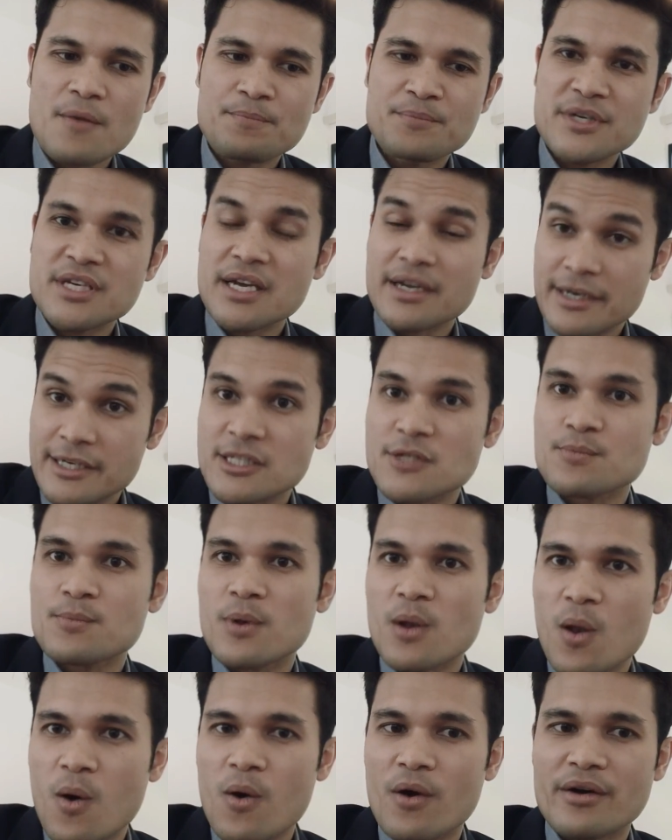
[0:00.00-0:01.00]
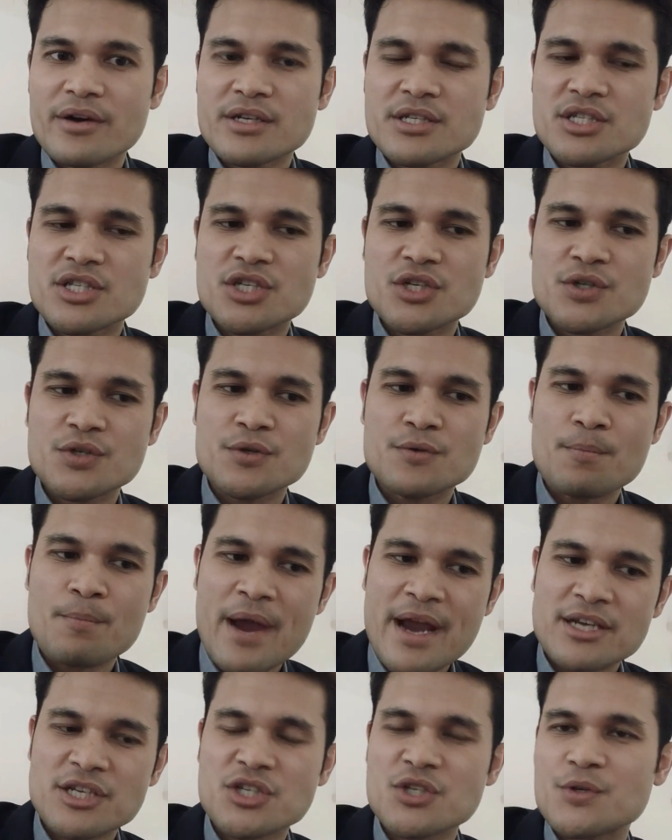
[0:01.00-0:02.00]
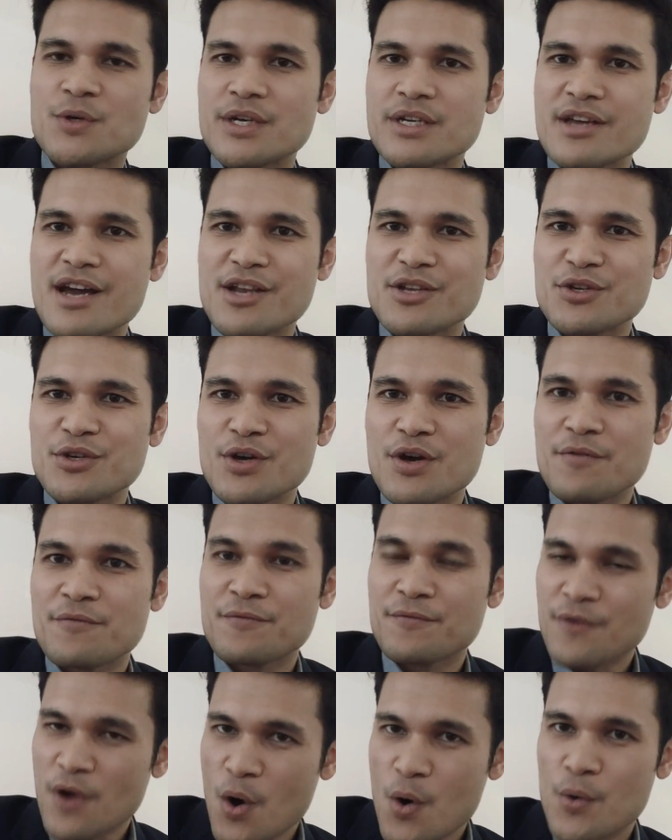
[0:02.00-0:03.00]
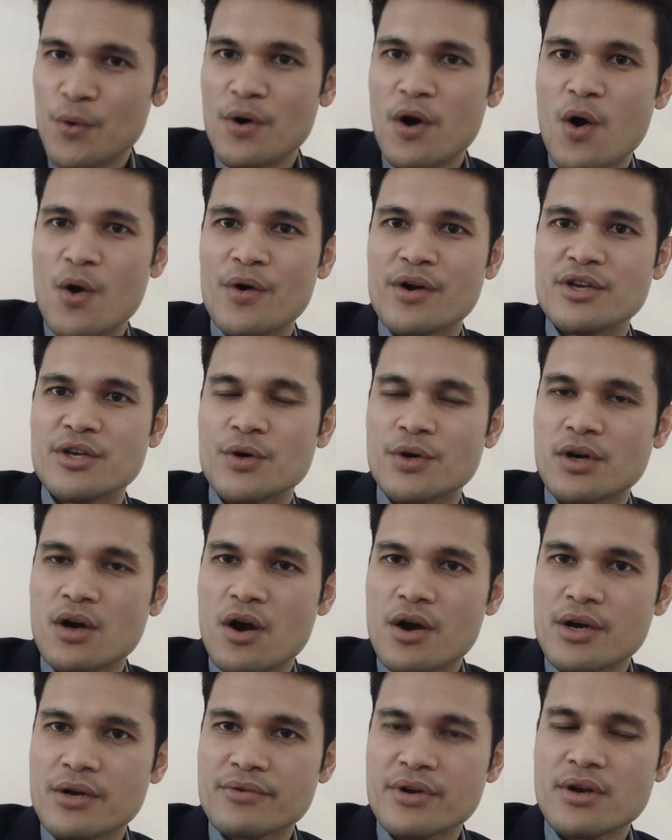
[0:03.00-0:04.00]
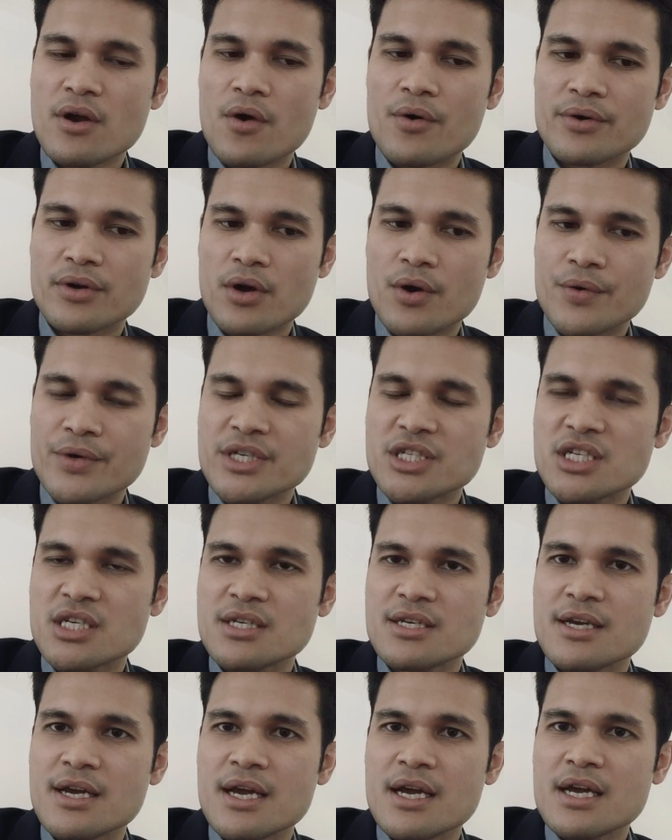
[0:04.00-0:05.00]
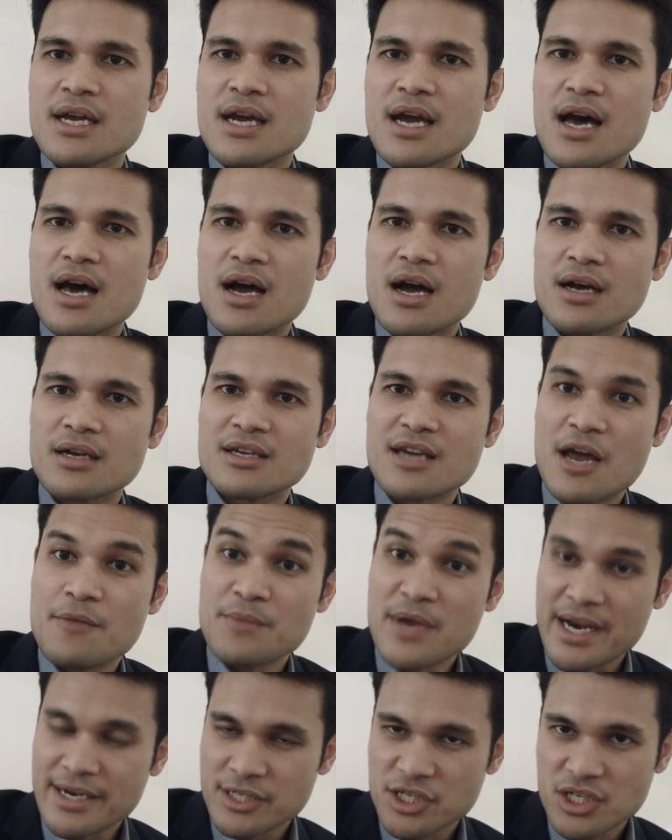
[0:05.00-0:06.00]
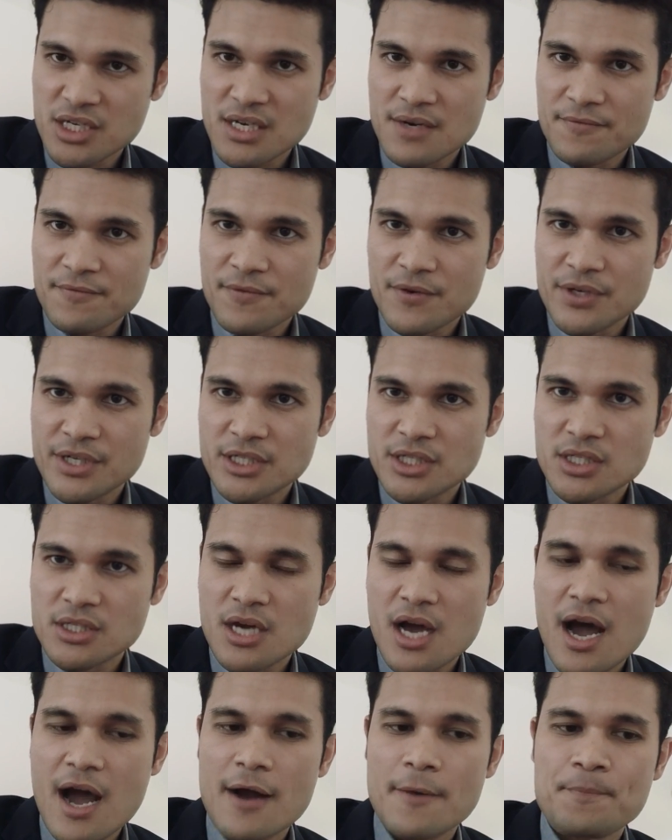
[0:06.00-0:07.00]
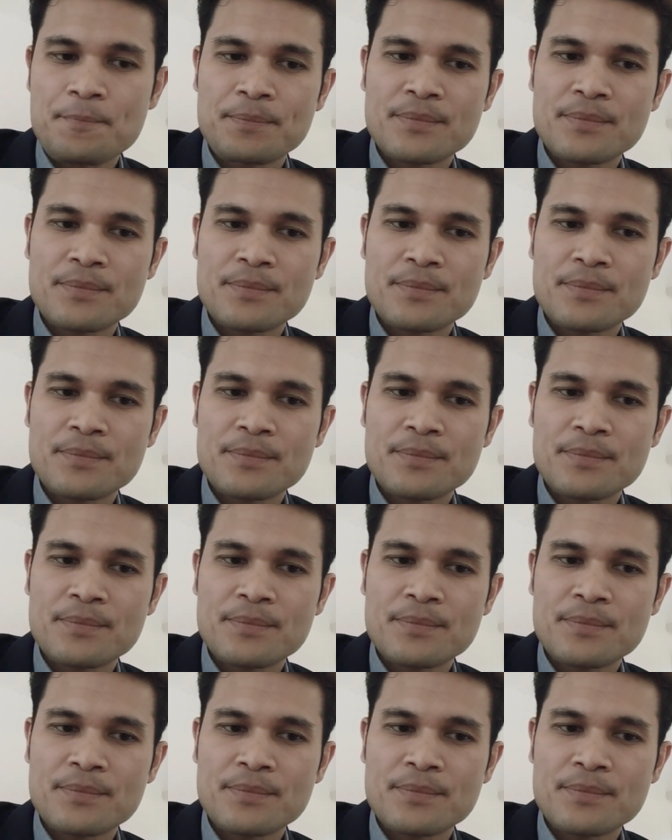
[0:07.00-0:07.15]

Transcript: being explored to make sure that your flow or your coherent or cohesion can be achieved for this task.